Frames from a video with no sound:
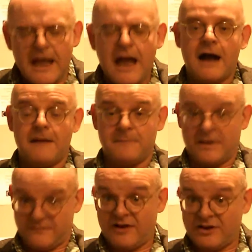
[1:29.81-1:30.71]

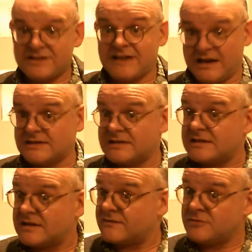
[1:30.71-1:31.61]
and various kinds, as I
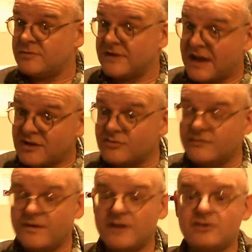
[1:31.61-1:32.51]
said, of supernatural
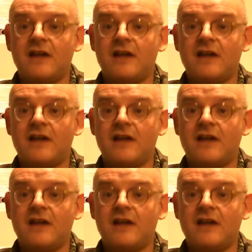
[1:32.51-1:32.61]
fiction,